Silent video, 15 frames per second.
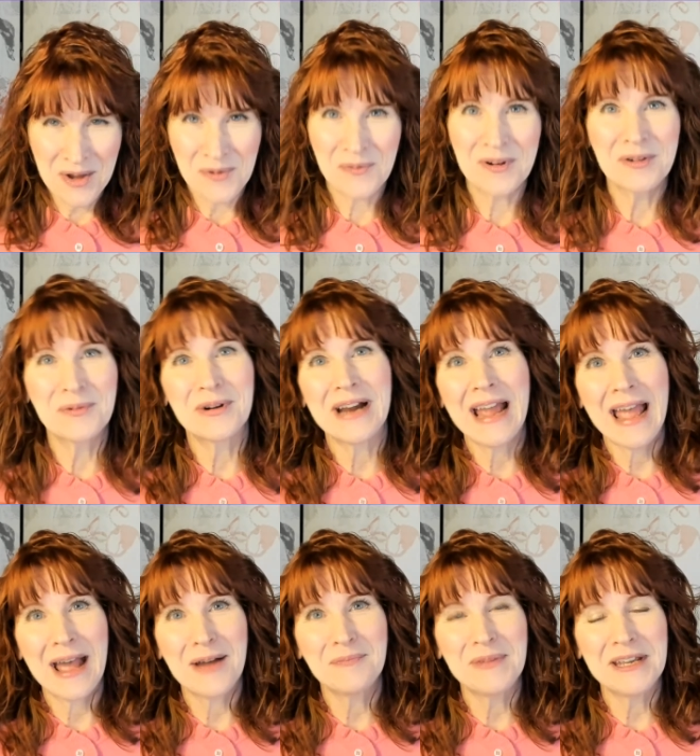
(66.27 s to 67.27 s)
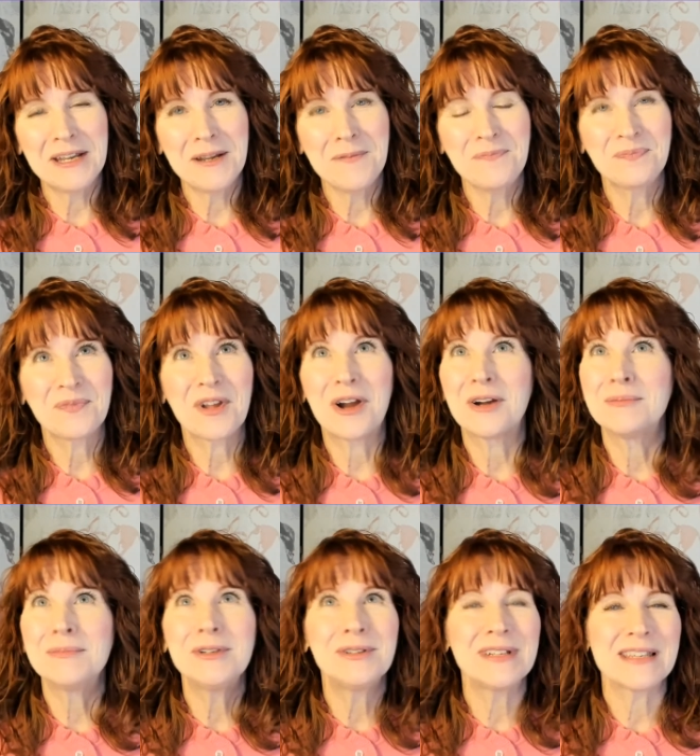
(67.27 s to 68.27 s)
When we're happy, our
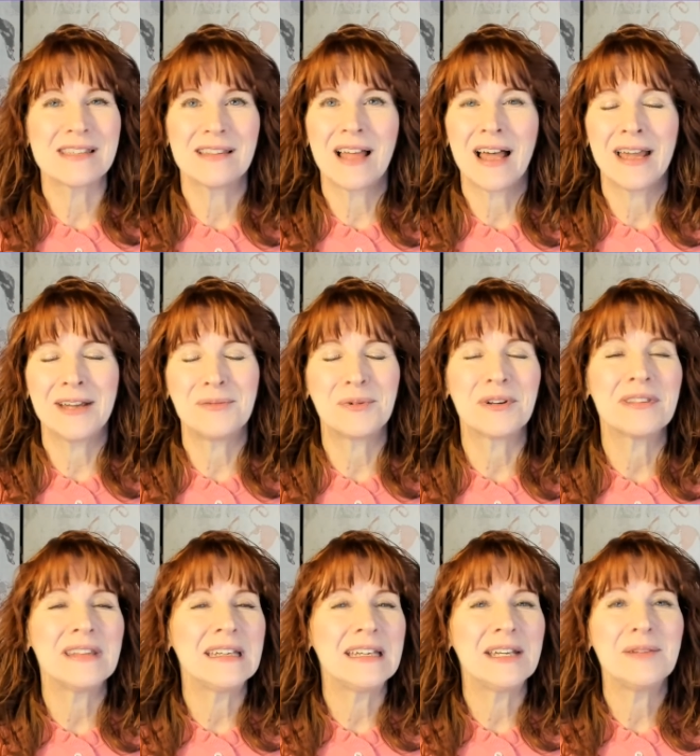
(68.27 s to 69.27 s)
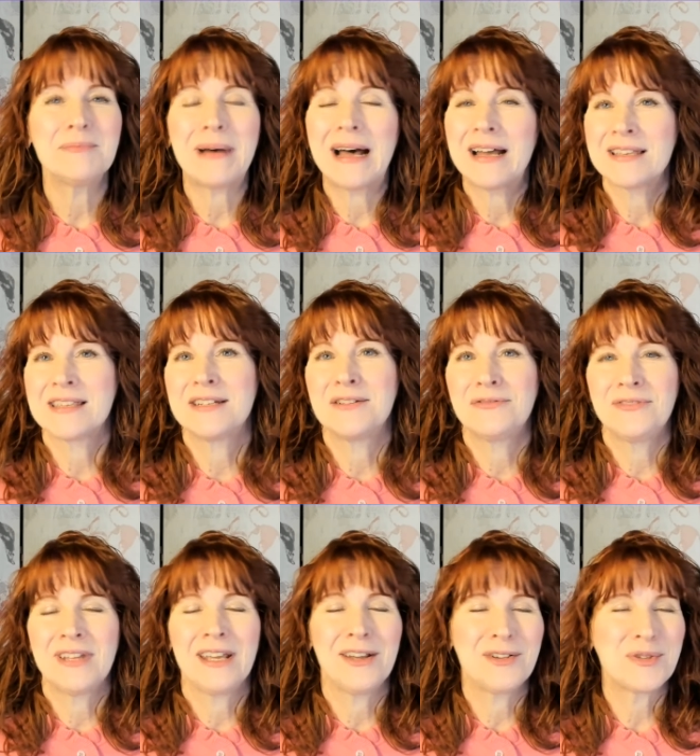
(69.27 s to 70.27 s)
mood is light, we're thinking positive
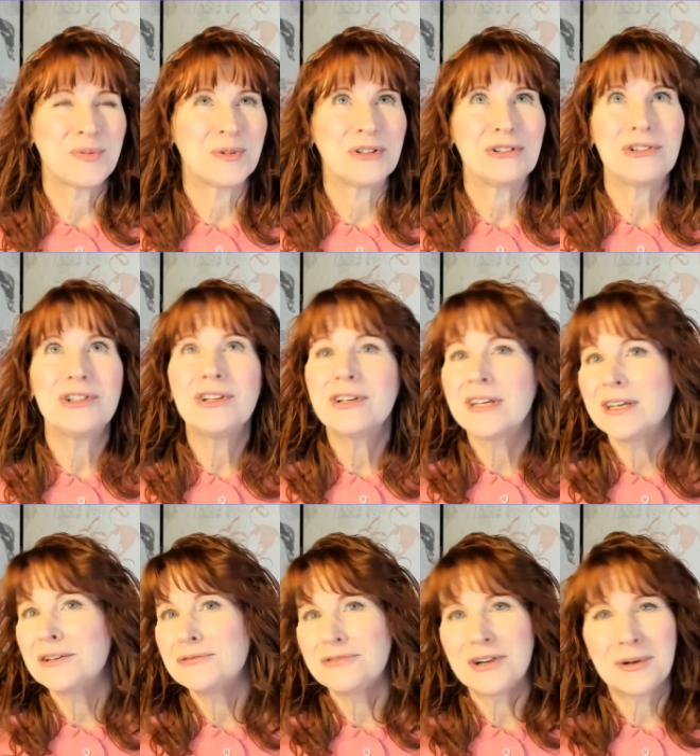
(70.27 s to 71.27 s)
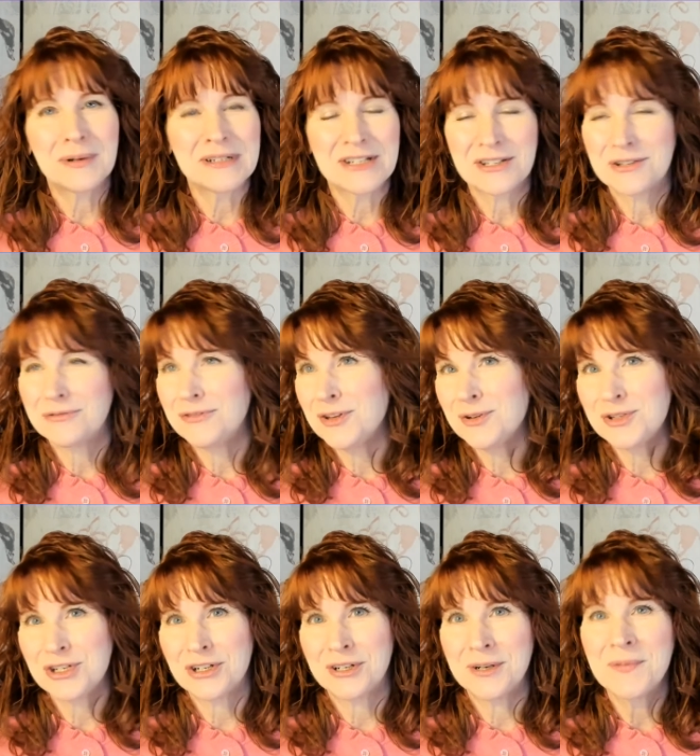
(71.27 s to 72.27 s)
things, we're looking forward to the
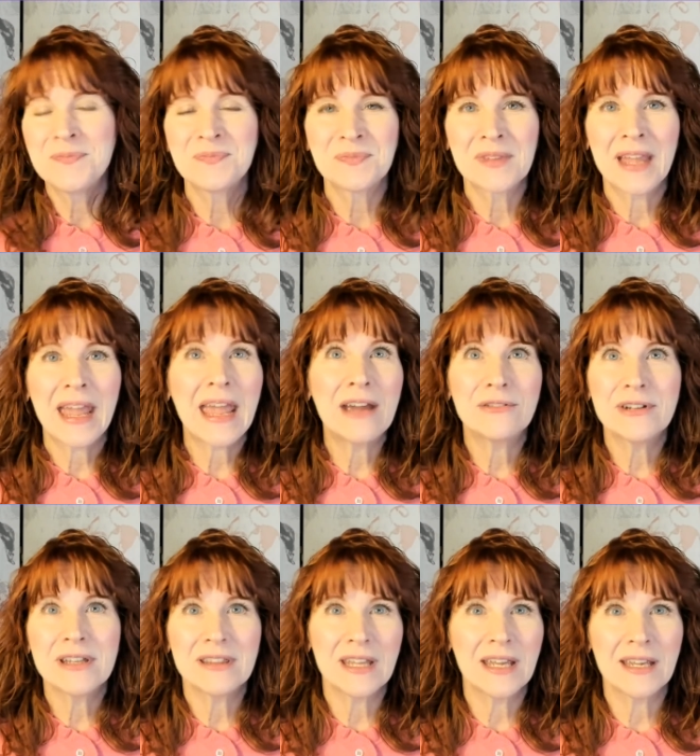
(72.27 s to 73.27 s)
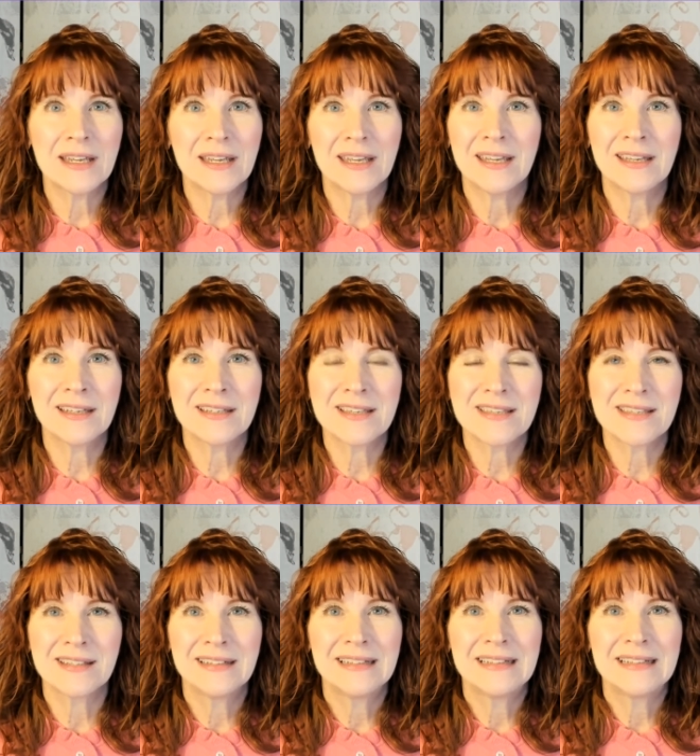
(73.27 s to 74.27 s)
future, everything
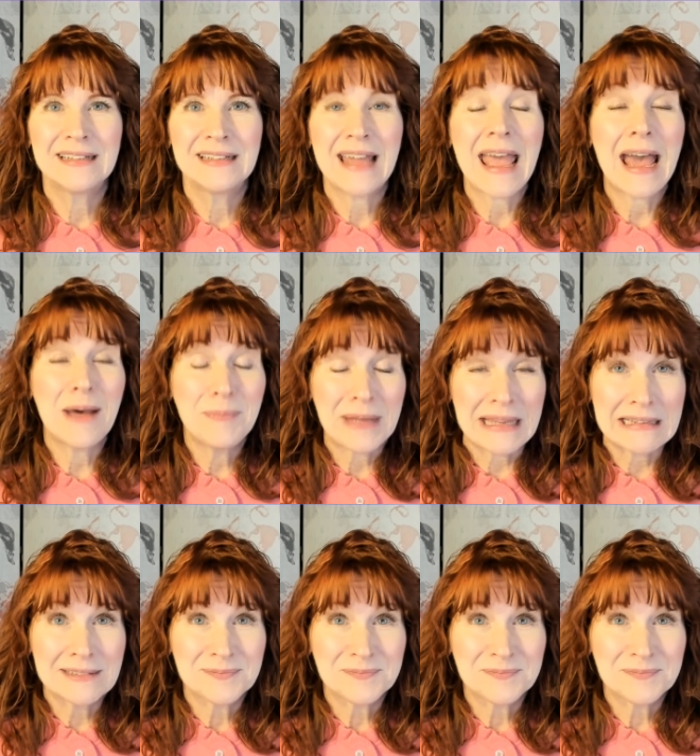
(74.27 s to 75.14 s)
is happy.